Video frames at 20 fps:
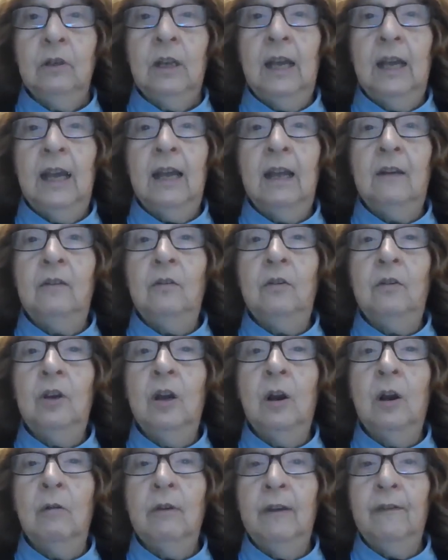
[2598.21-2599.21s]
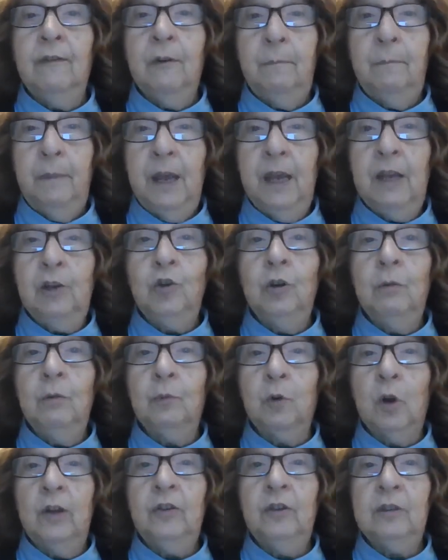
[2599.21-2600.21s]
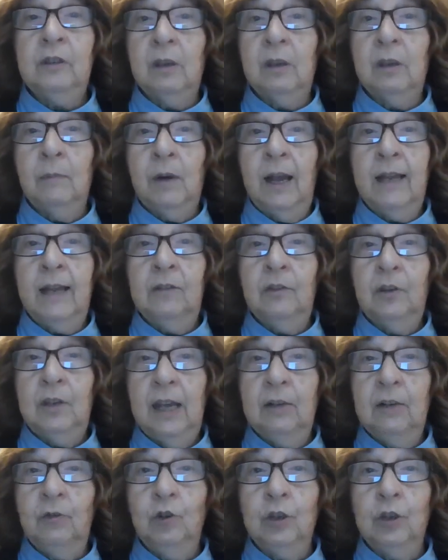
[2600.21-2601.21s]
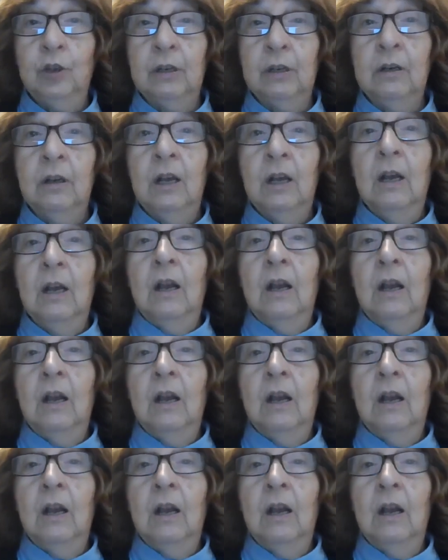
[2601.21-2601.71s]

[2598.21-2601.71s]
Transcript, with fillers: And, you know, if a patient brought this to my attention,